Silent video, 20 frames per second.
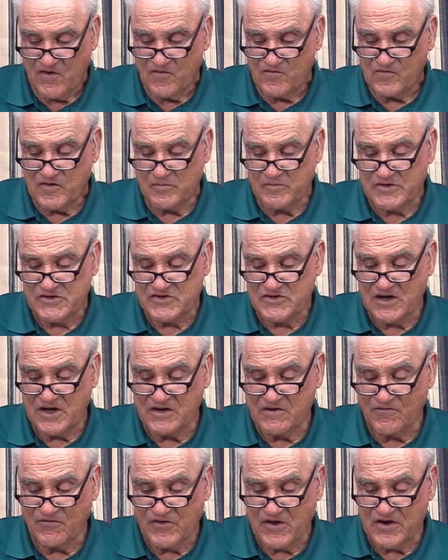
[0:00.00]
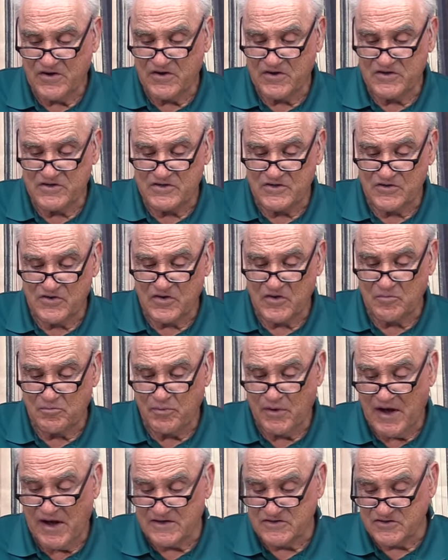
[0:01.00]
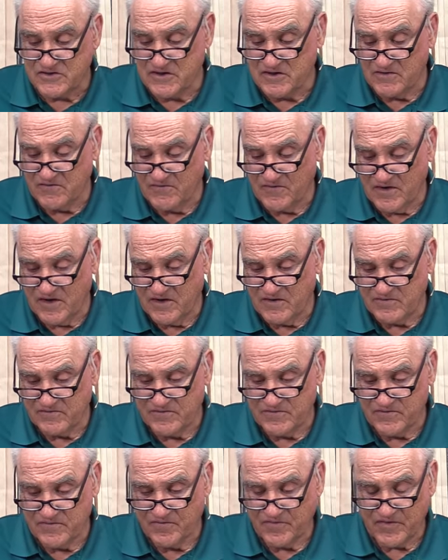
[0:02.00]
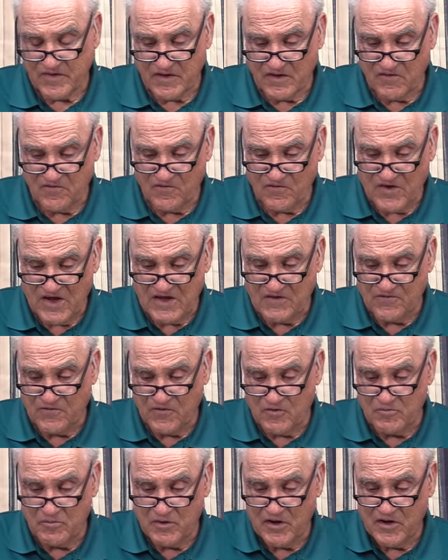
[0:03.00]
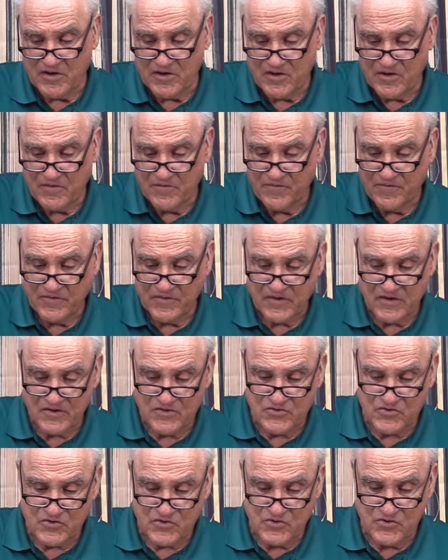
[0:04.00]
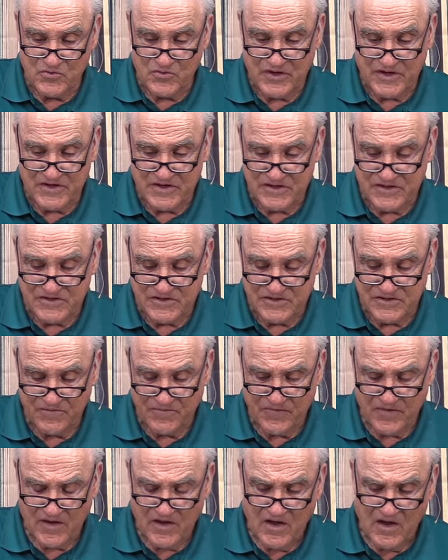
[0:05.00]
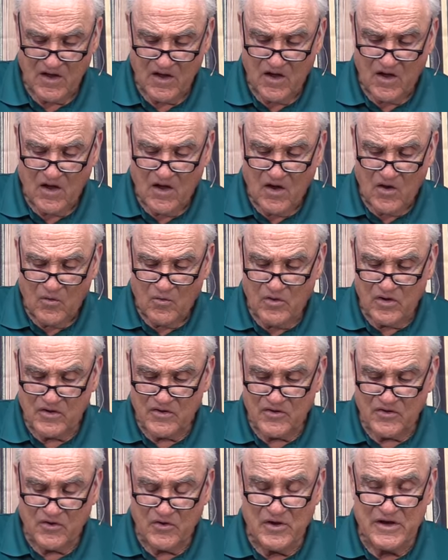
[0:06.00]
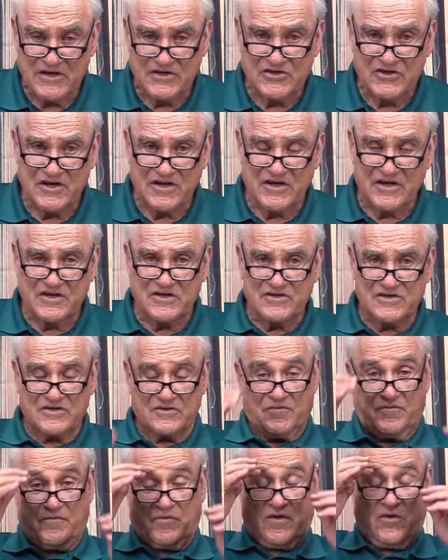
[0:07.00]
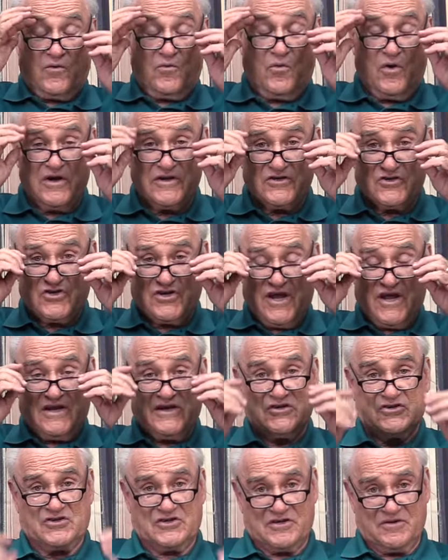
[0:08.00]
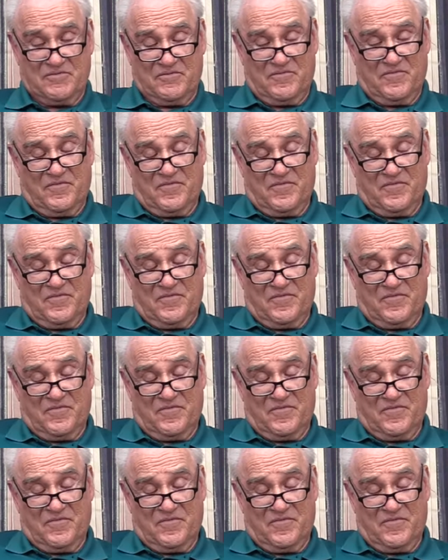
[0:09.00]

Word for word: From the son of thunder to the apostle of love, a faithful martyr, a true witness. Well, the question is what changed him?